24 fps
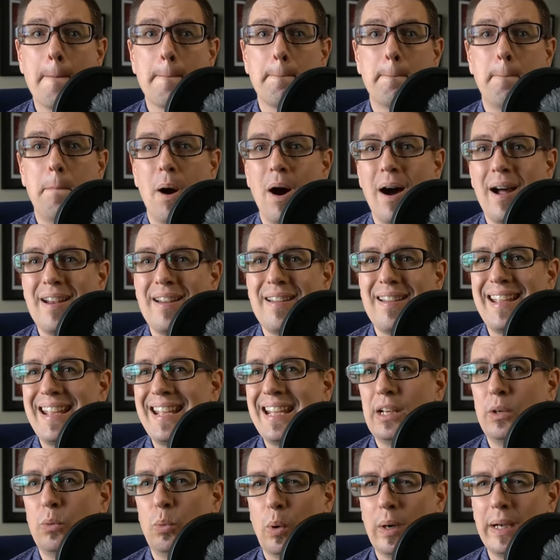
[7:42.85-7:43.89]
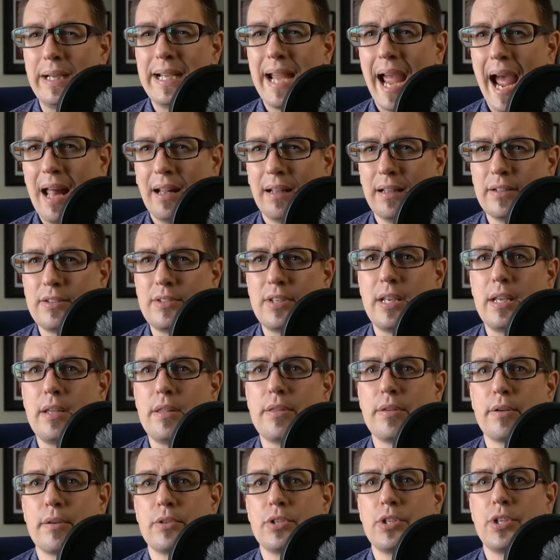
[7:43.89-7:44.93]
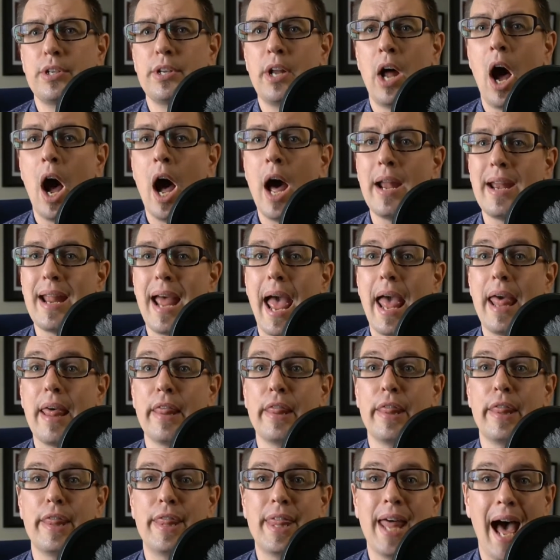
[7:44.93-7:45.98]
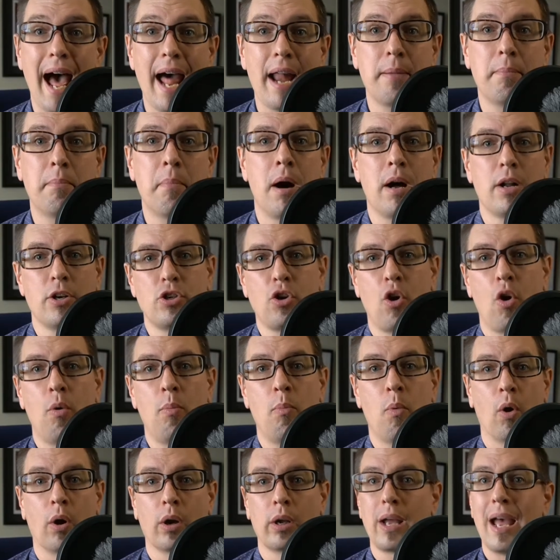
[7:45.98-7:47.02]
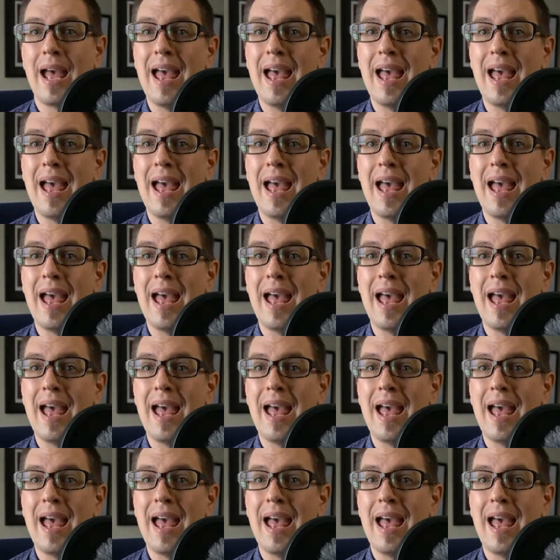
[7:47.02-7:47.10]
But in reality, there's not that much homework,